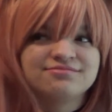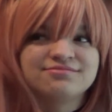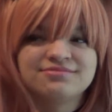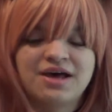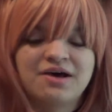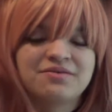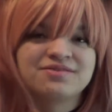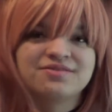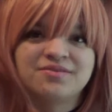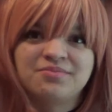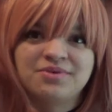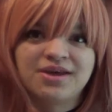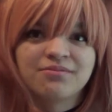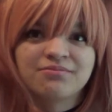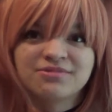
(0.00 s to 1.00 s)
That was a
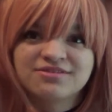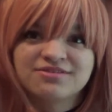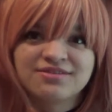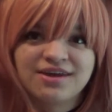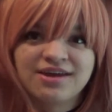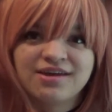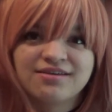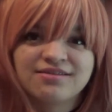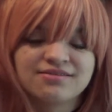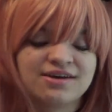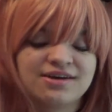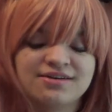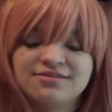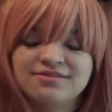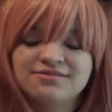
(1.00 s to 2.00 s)
big mistake.
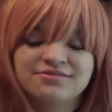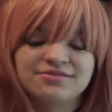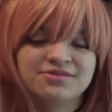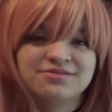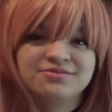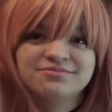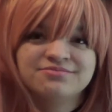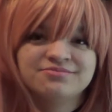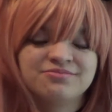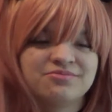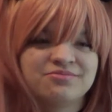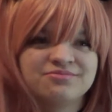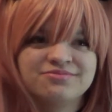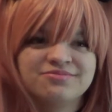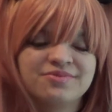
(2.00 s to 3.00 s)
I don't know.
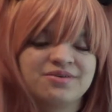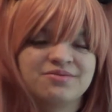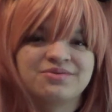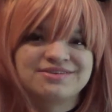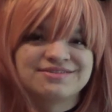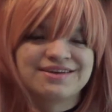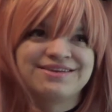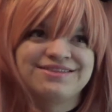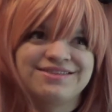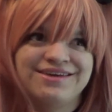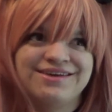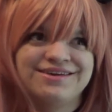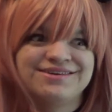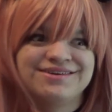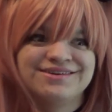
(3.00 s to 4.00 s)
What was I
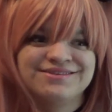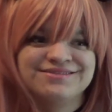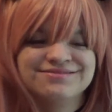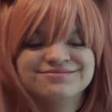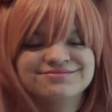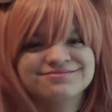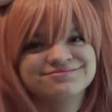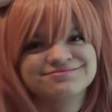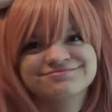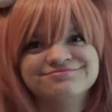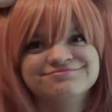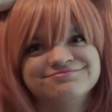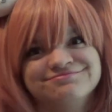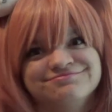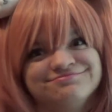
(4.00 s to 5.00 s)
thinking?
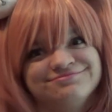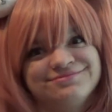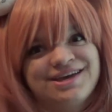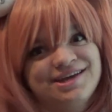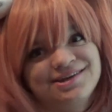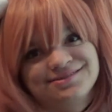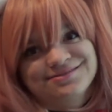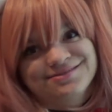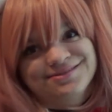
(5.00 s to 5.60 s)
I don't